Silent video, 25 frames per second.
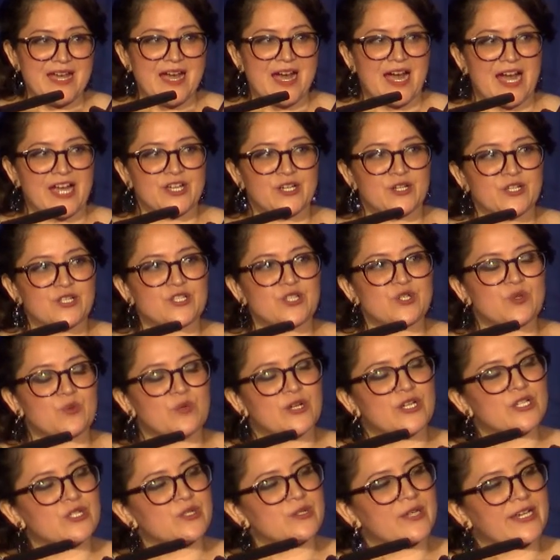I also
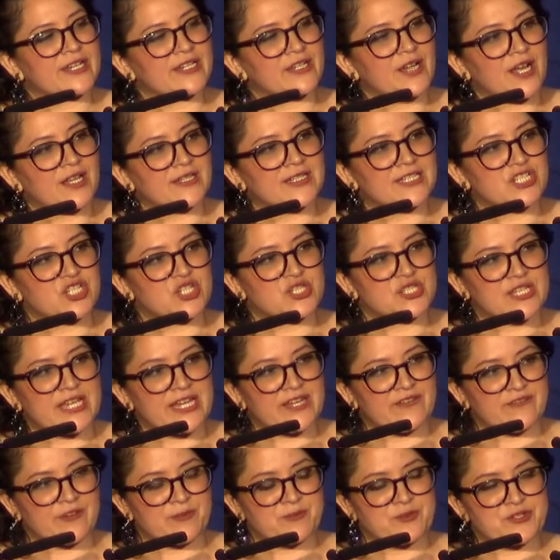want to acknowledge
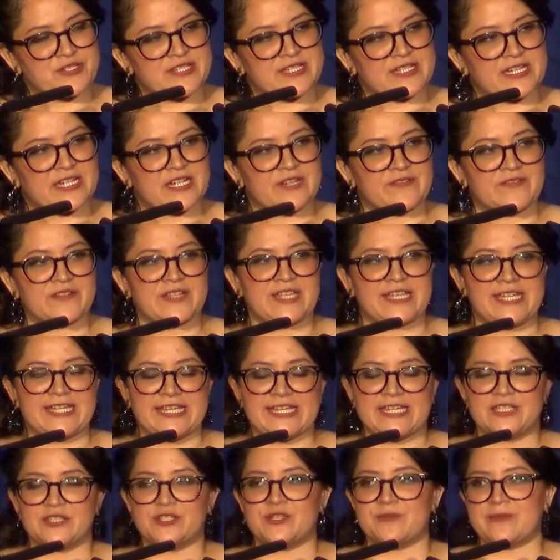State Representative
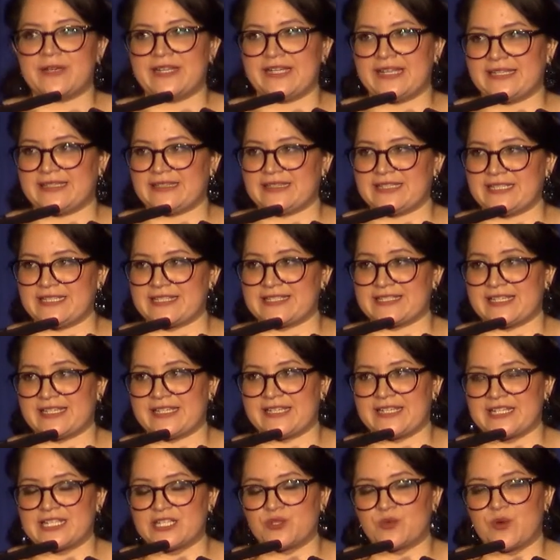Quiquito Melendez and
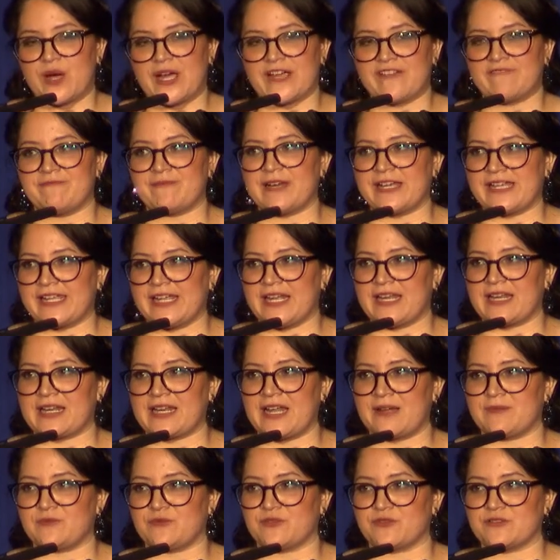his wife, Mariel
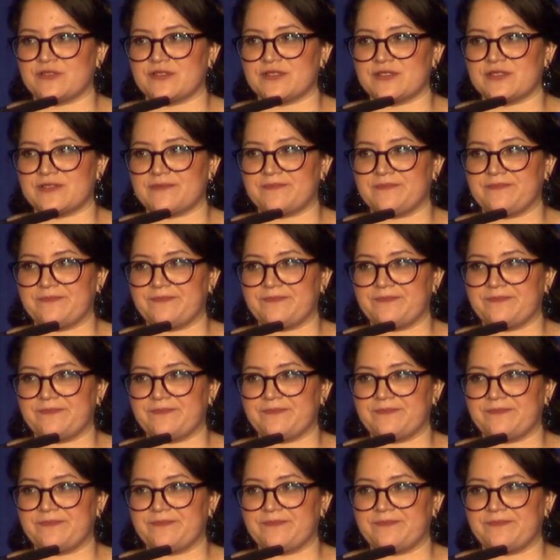Ramos.